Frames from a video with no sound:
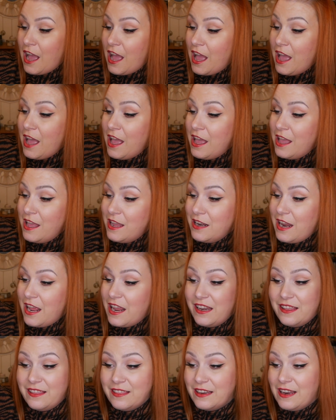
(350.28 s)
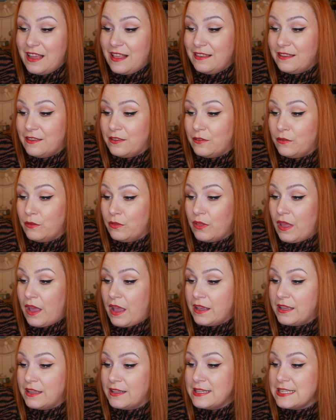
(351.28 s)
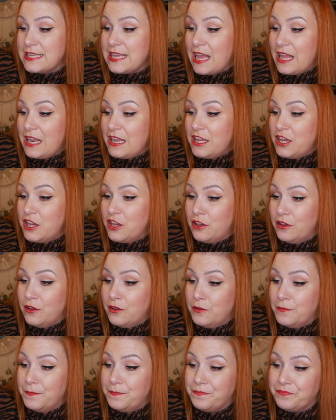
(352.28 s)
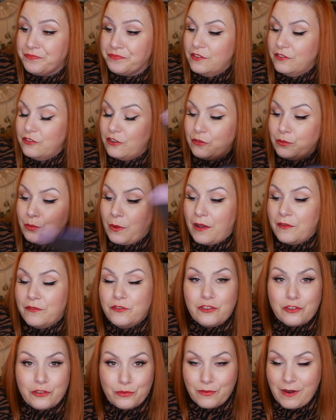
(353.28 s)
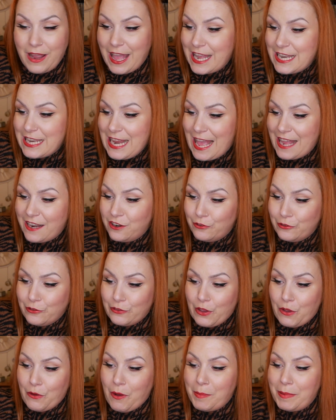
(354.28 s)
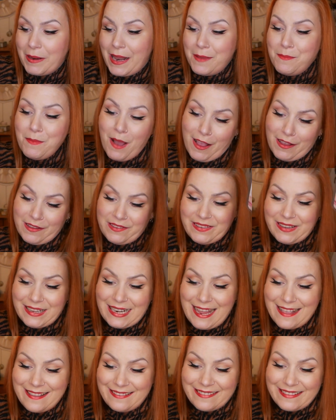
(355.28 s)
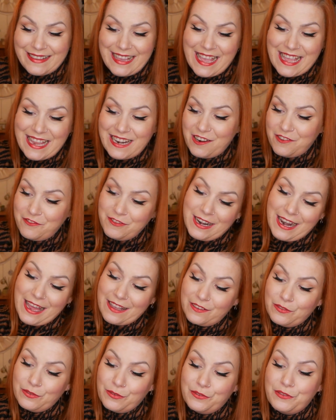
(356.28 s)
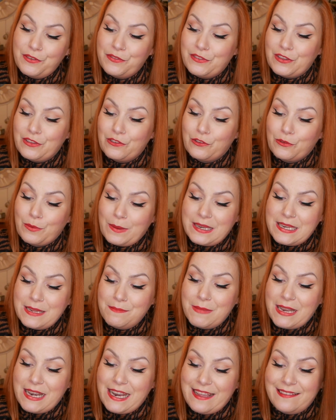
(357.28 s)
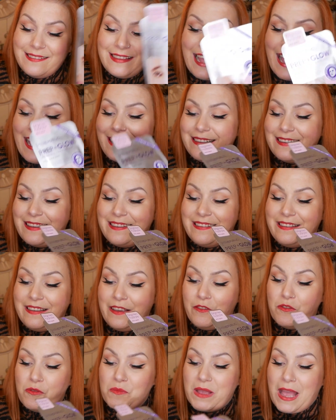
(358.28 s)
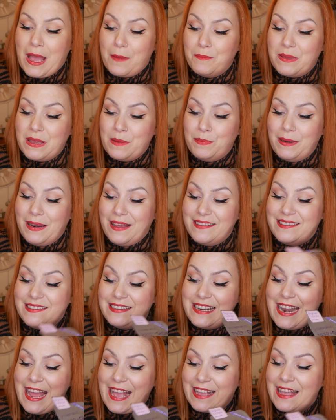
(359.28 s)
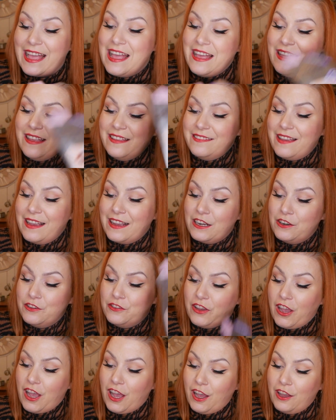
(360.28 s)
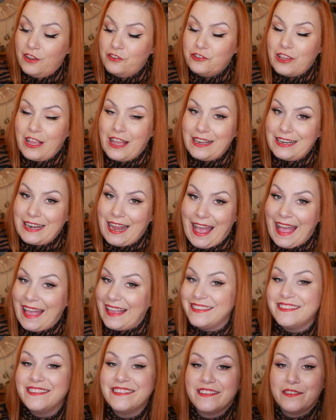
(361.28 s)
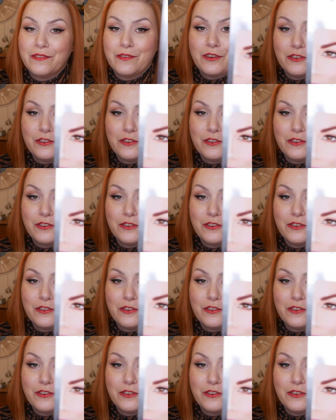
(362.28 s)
And anything else that I can tell you? just what I've just read and also apply mask to cleanse skin and relax for 15 to 20 minutes. Excess serum can be applied to neck, decolletage and hands.